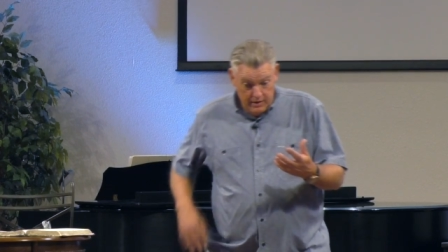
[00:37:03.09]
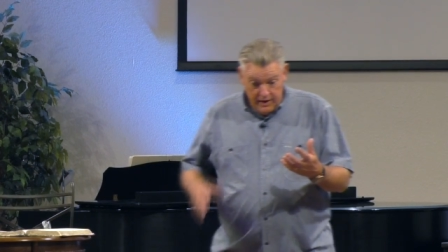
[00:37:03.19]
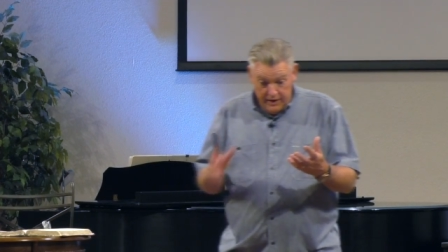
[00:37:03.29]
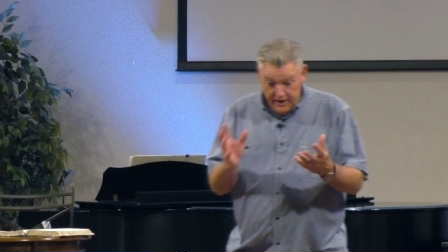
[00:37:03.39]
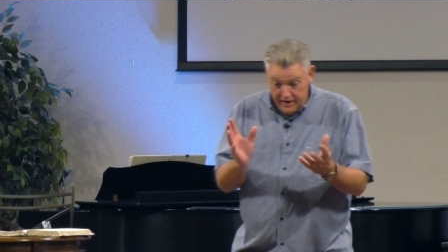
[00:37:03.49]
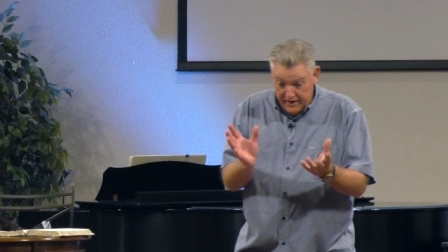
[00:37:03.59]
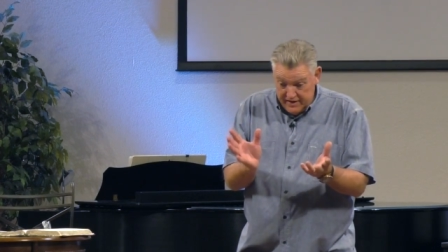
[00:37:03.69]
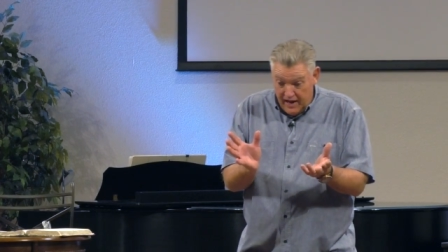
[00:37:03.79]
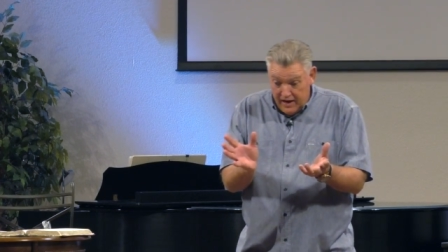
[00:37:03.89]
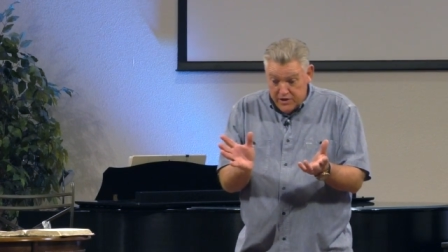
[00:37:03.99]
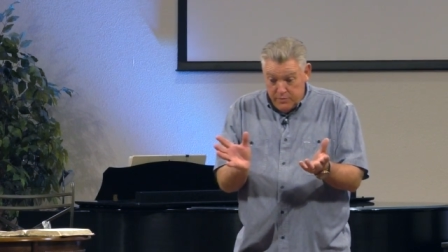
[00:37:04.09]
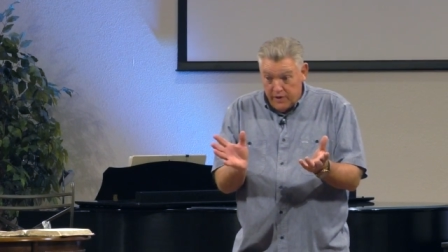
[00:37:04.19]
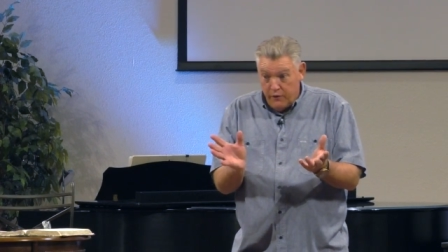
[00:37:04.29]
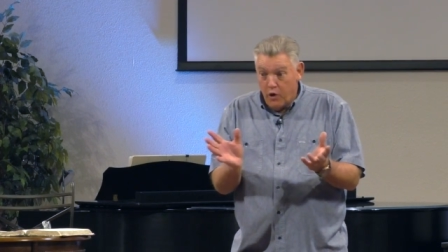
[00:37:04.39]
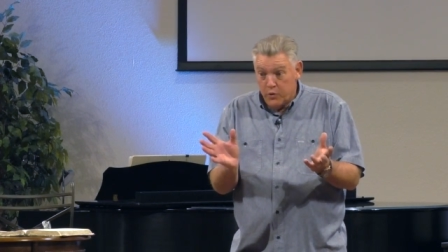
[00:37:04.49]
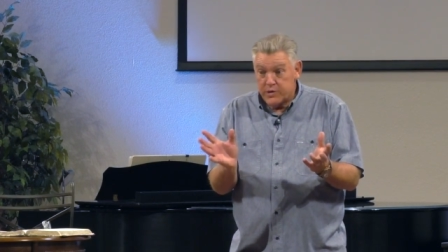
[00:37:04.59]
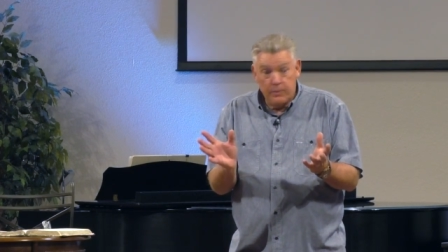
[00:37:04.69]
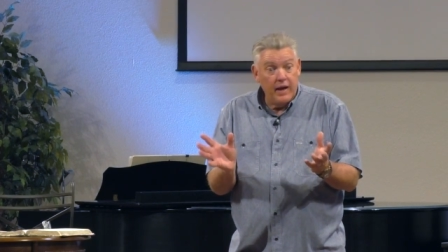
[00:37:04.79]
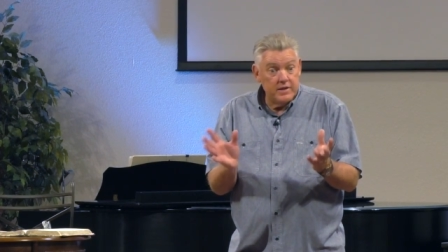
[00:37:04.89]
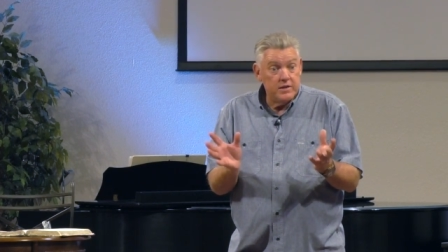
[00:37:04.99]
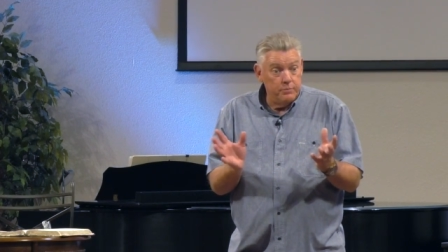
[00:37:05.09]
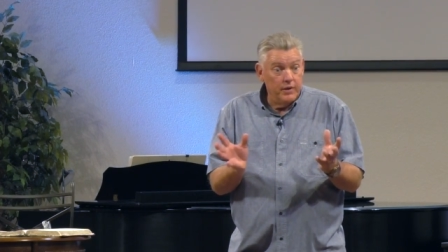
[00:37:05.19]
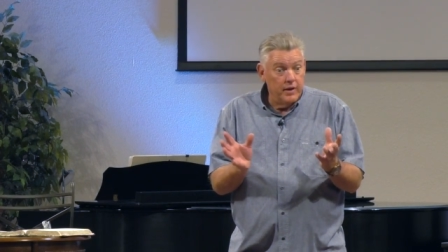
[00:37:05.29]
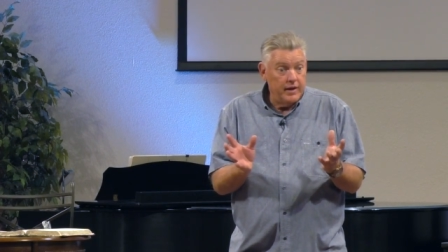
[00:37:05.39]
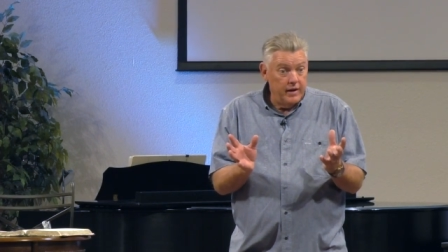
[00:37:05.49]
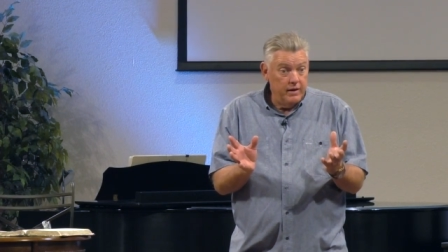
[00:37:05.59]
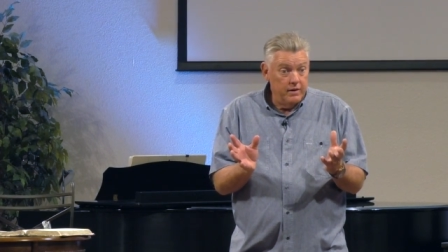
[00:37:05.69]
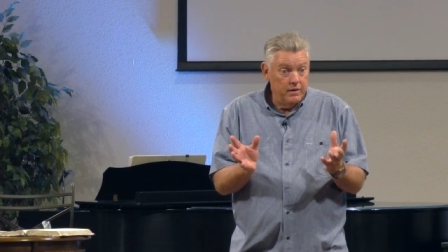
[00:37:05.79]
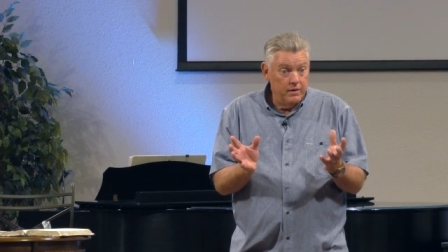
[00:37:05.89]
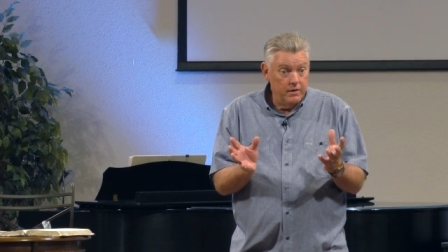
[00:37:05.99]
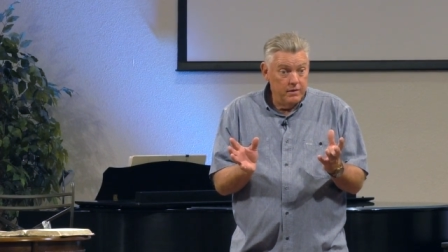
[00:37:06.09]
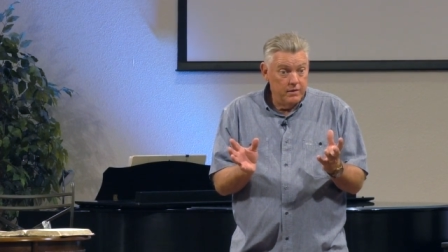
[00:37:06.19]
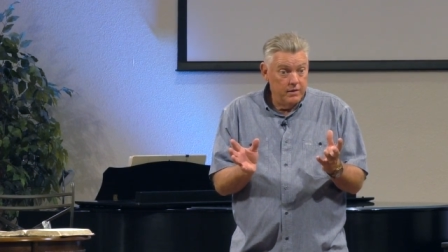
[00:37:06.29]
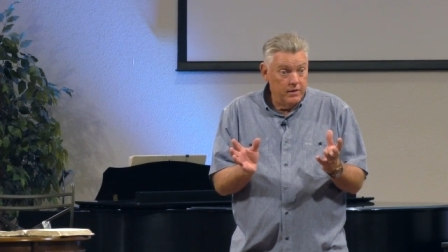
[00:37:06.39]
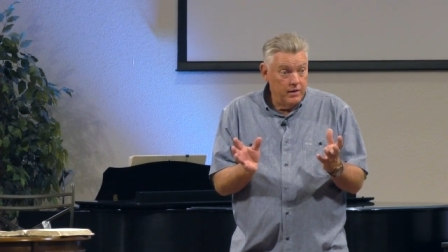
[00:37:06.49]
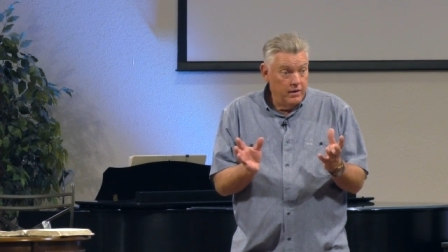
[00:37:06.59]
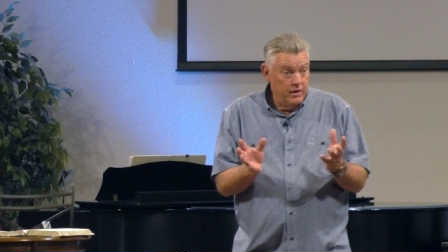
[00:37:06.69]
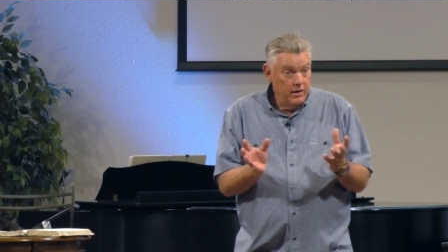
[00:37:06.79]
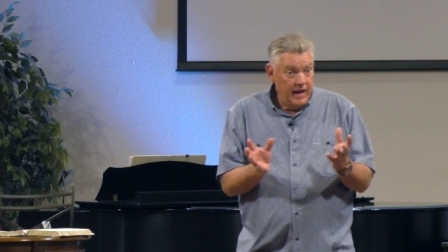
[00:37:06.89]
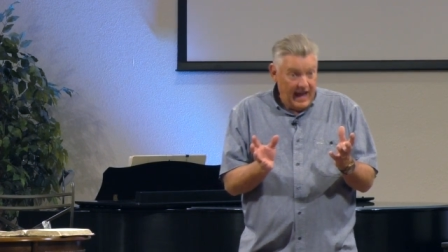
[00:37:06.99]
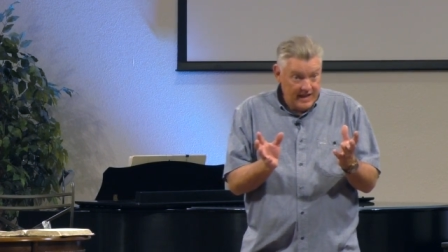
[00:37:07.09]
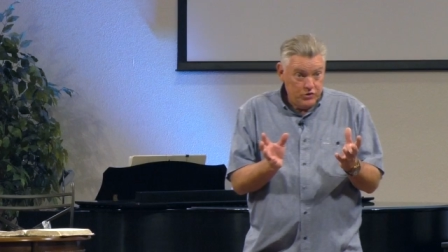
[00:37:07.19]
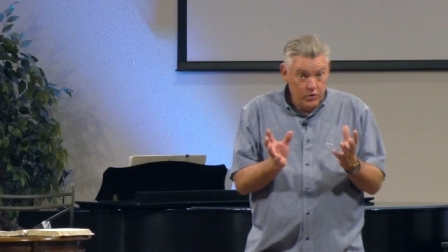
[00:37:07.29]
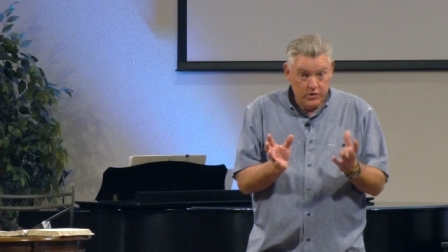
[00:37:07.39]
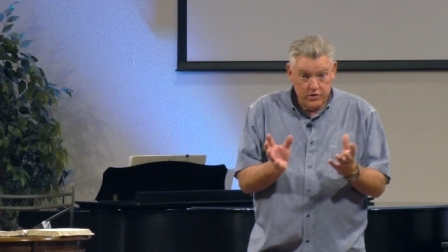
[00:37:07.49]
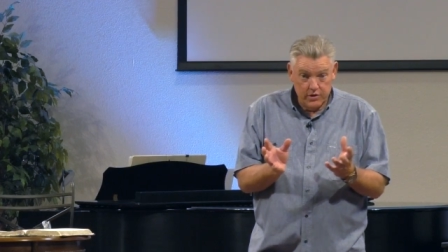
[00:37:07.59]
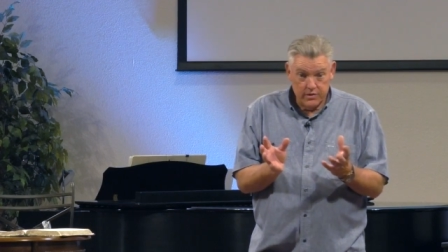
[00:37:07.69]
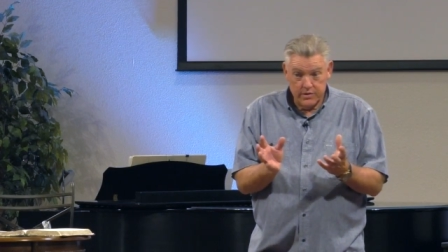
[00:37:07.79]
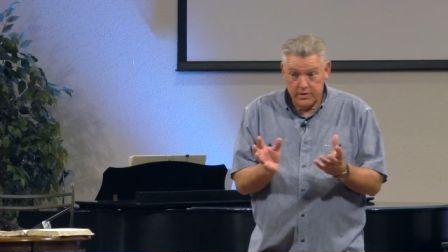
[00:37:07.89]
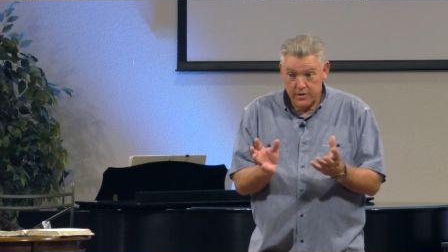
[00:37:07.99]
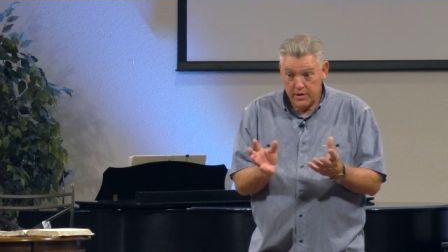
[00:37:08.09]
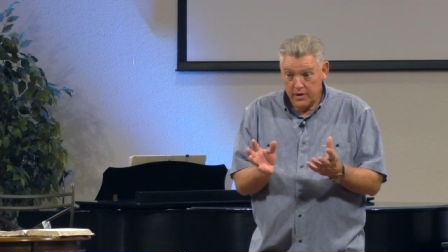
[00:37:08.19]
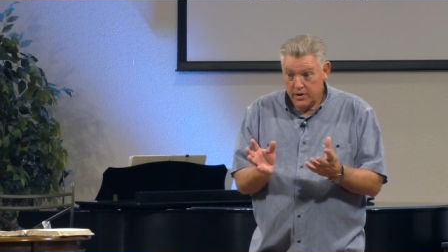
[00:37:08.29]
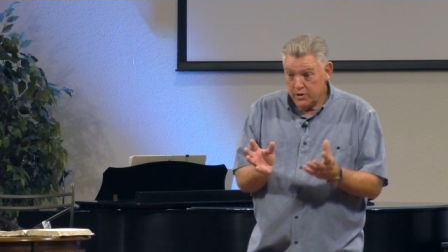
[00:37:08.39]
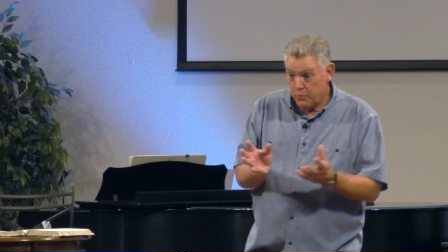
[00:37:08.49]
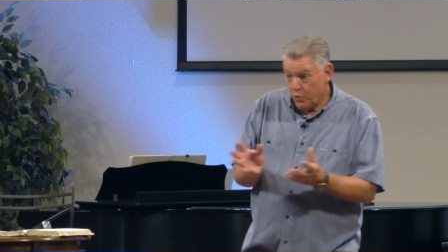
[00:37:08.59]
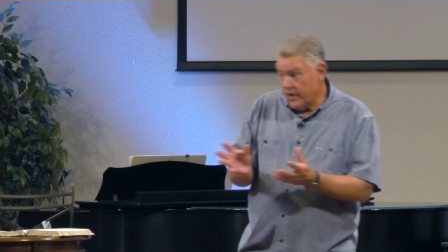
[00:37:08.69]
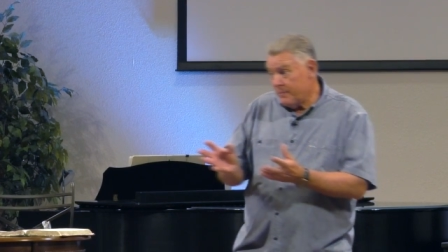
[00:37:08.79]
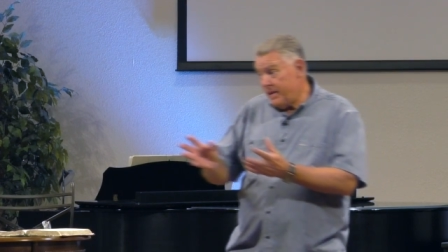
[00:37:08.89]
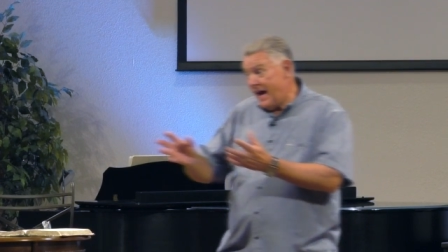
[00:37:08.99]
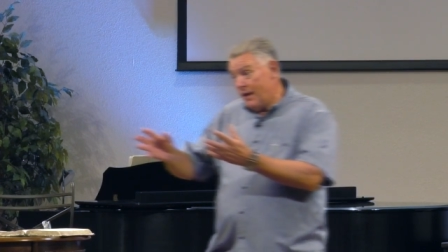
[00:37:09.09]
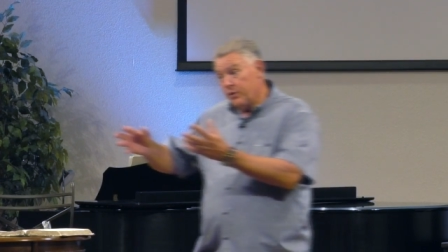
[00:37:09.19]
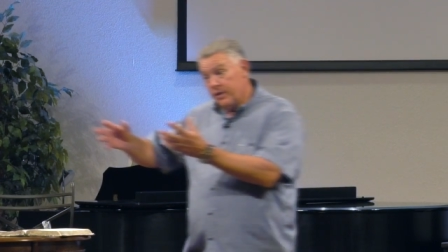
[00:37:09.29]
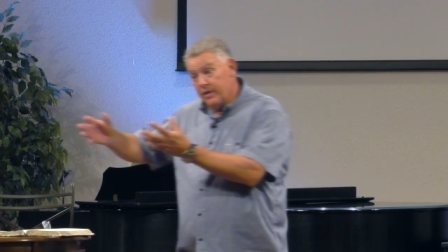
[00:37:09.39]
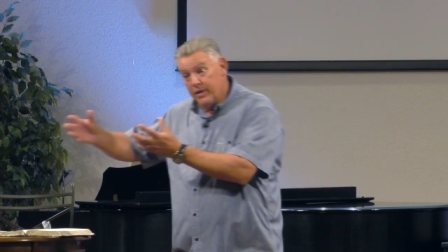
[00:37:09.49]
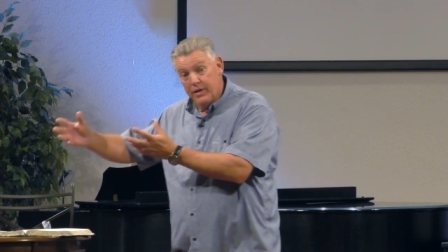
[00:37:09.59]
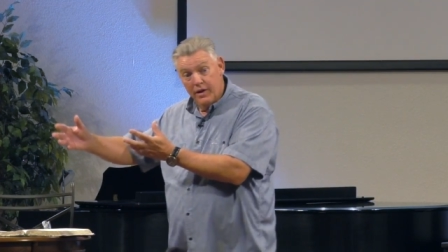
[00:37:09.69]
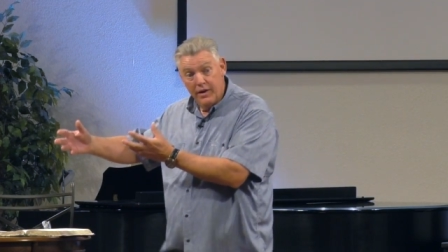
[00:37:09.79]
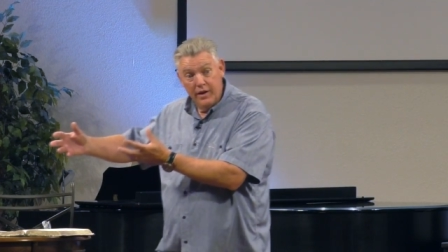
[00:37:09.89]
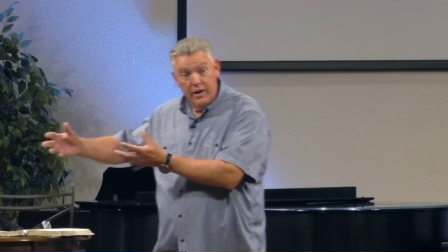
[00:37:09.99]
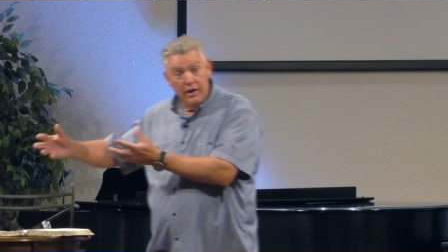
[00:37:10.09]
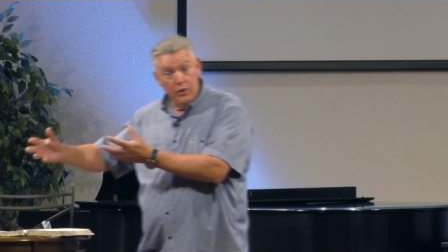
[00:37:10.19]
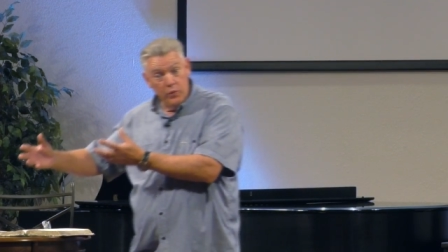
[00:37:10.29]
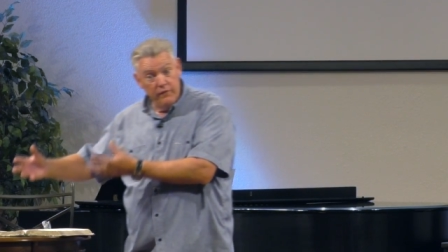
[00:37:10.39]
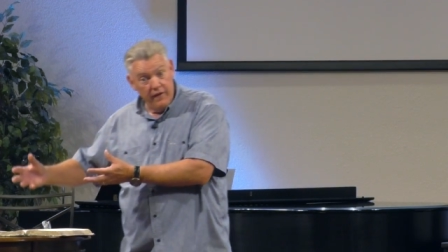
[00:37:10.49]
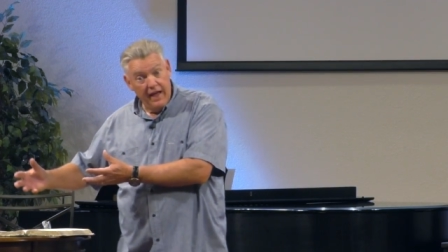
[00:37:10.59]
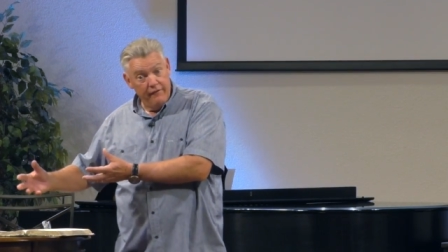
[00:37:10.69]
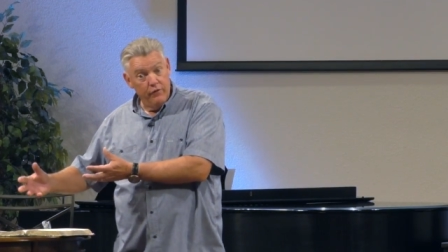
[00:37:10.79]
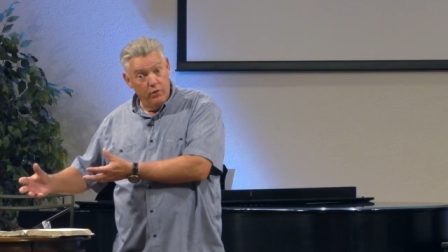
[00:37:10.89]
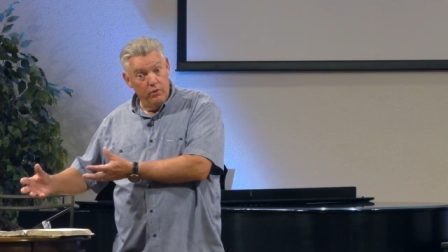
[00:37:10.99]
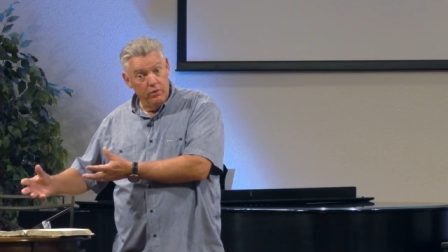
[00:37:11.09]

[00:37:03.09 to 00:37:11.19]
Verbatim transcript: an acknowledgement of our responsibility as Christians to bring about a revival.